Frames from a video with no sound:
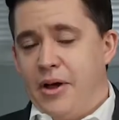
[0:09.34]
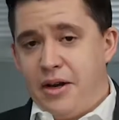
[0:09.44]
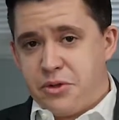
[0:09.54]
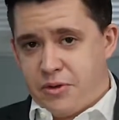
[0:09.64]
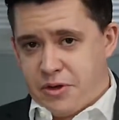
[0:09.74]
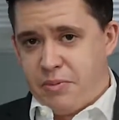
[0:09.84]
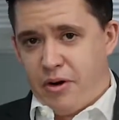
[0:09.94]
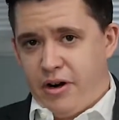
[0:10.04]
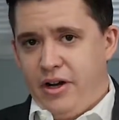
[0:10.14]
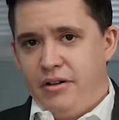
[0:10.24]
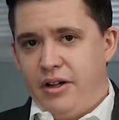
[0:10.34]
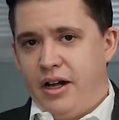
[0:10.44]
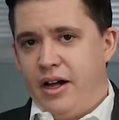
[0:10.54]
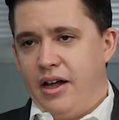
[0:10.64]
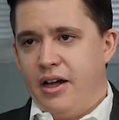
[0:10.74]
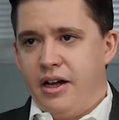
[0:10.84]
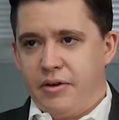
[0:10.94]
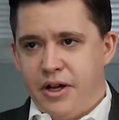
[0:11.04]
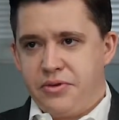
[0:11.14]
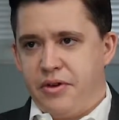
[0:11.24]
name's Chris Mahre, and I
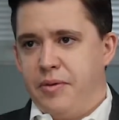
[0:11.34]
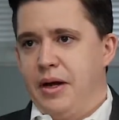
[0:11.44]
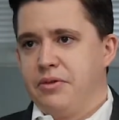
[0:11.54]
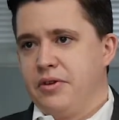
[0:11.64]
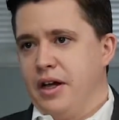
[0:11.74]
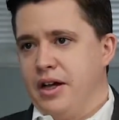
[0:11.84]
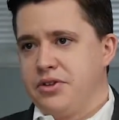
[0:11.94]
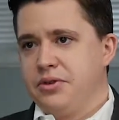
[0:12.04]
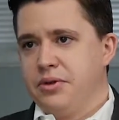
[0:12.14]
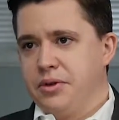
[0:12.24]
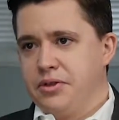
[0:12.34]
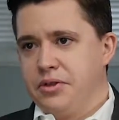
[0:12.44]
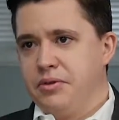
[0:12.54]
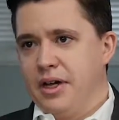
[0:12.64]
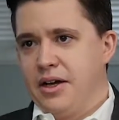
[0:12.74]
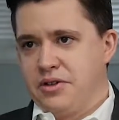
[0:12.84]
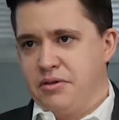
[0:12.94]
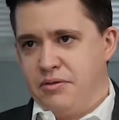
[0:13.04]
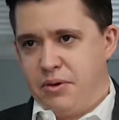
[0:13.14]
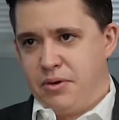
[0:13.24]
graduated from Hopkinsville High School in
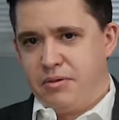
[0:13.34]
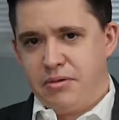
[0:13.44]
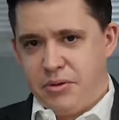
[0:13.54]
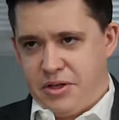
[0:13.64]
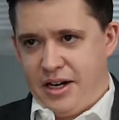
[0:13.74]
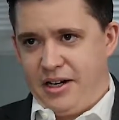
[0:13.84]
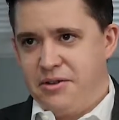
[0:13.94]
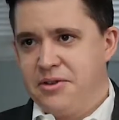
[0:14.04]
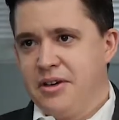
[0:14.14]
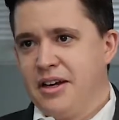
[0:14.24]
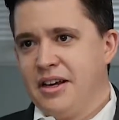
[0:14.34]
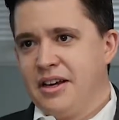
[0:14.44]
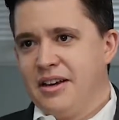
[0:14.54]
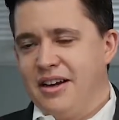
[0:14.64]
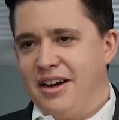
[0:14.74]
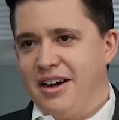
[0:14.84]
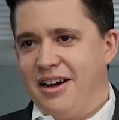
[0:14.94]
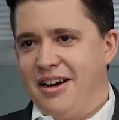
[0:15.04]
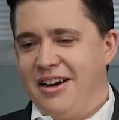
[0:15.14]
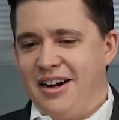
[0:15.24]
2004. Go Tigers!
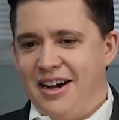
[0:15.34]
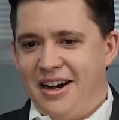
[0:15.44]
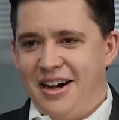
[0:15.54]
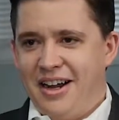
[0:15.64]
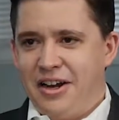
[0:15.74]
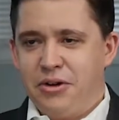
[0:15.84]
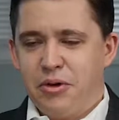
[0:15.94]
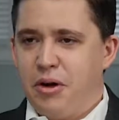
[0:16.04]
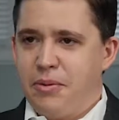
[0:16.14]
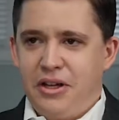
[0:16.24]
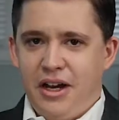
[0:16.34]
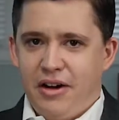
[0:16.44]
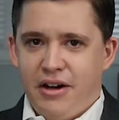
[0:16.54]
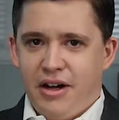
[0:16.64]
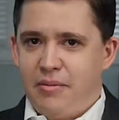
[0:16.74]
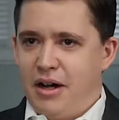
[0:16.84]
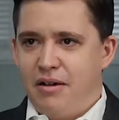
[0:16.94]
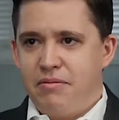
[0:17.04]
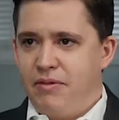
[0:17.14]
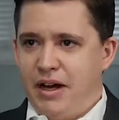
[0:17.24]
I grew up in the area. My
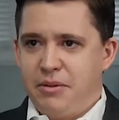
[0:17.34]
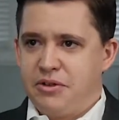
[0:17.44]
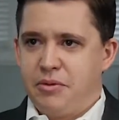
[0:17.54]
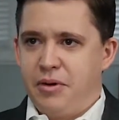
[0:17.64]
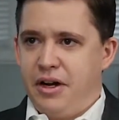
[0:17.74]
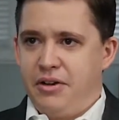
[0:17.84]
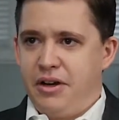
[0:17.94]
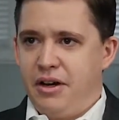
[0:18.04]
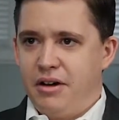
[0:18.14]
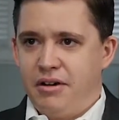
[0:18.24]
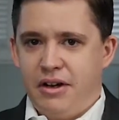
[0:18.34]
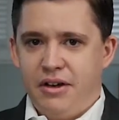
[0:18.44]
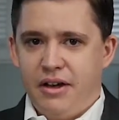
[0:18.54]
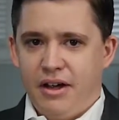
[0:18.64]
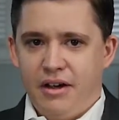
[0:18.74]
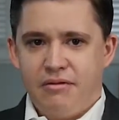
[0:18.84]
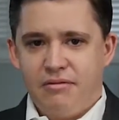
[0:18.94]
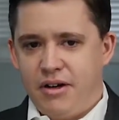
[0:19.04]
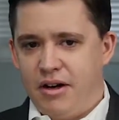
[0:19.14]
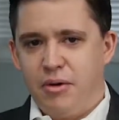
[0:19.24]
family's from around here, and
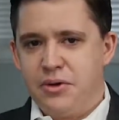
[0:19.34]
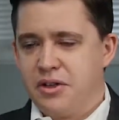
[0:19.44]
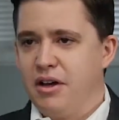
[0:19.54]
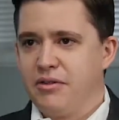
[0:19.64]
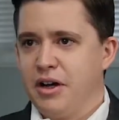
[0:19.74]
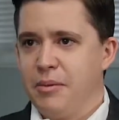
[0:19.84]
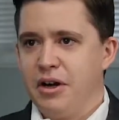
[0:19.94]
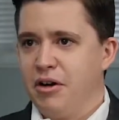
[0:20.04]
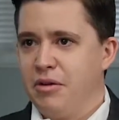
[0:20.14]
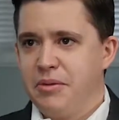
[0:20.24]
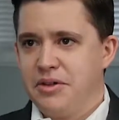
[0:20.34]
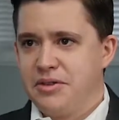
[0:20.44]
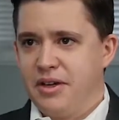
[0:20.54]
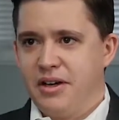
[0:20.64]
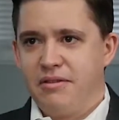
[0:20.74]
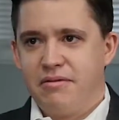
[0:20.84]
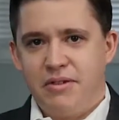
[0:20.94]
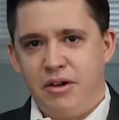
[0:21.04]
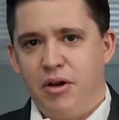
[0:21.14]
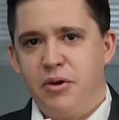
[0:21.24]
I always love coming home. It'll
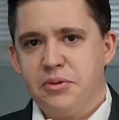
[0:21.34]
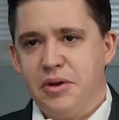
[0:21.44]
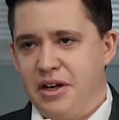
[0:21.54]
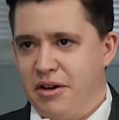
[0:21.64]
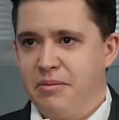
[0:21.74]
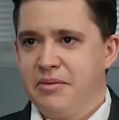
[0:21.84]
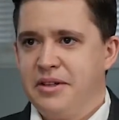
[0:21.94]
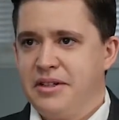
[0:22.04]
always be home.